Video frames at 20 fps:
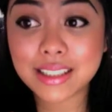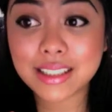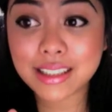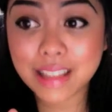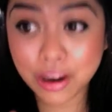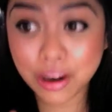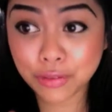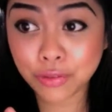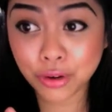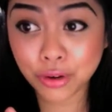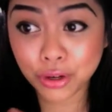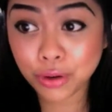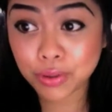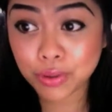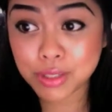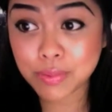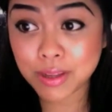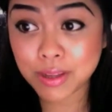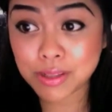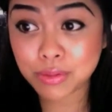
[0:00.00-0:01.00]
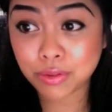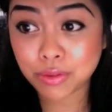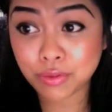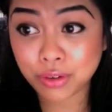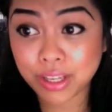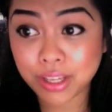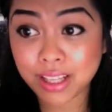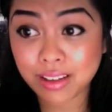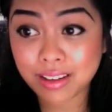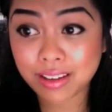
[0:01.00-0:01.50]
therefore you're responsible for
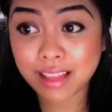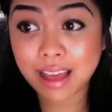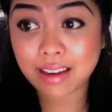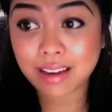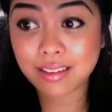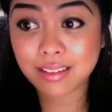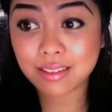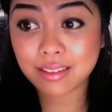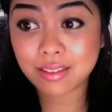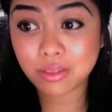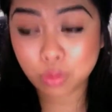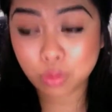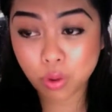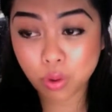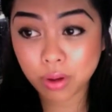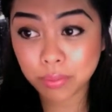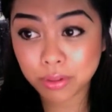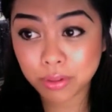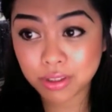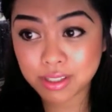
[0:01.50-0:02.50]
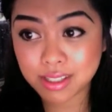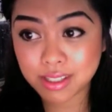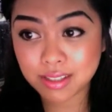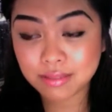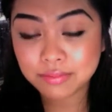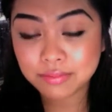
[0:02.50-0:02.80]
killing that one person.